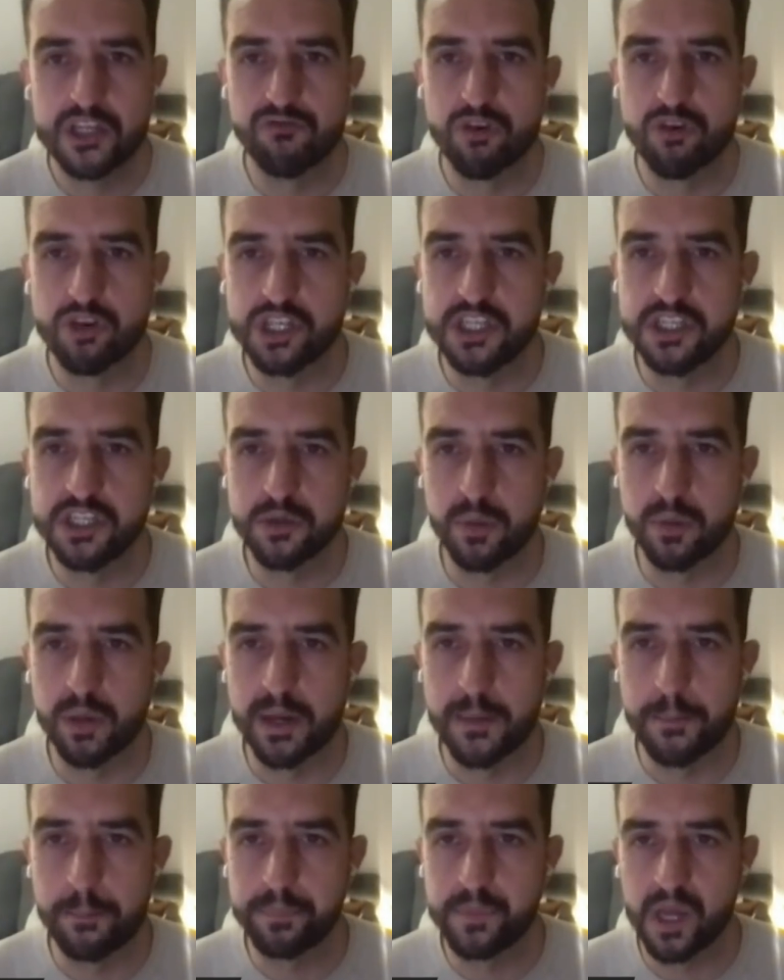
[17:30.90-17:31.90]
rush into
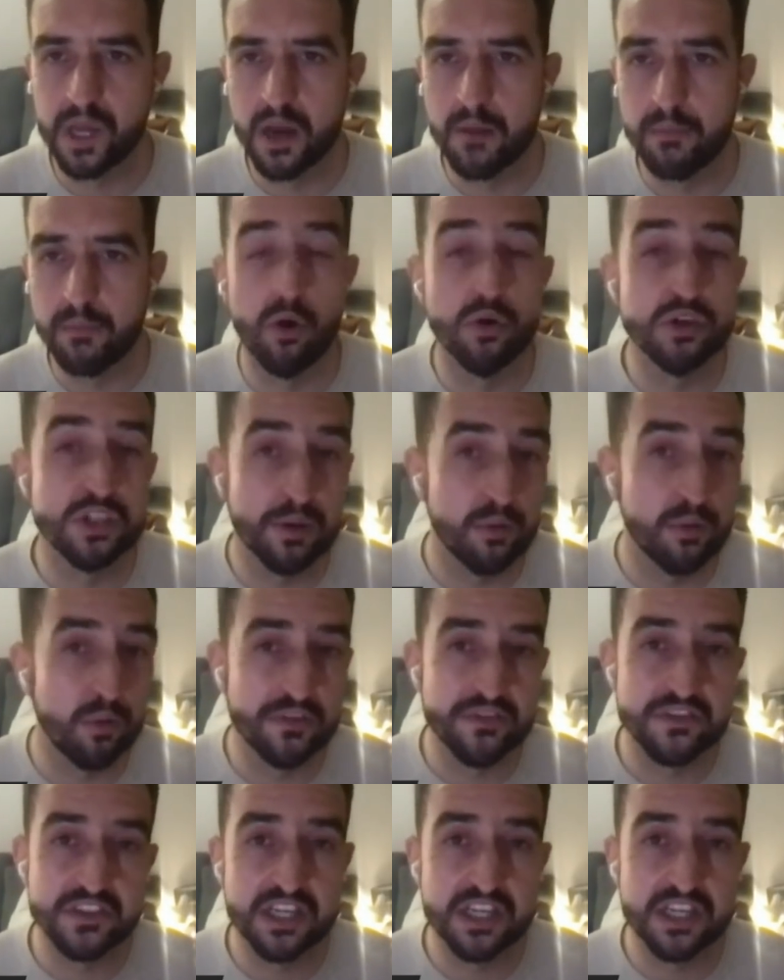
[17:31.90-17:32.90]
it. Also, you would
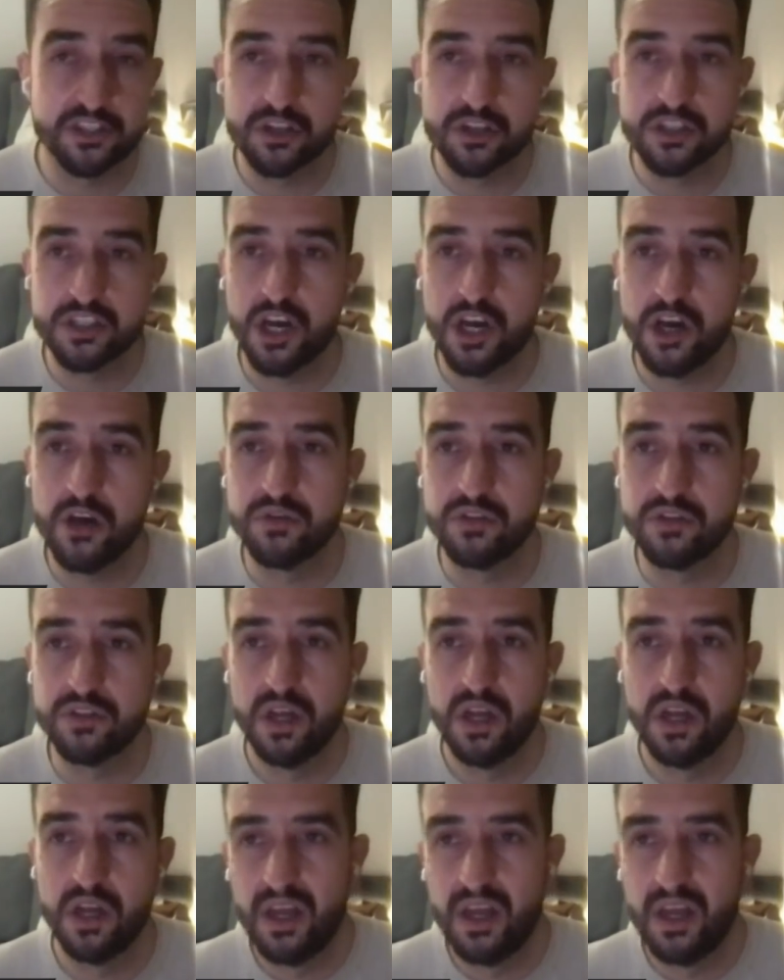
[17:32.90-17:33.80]
have seen John Stones.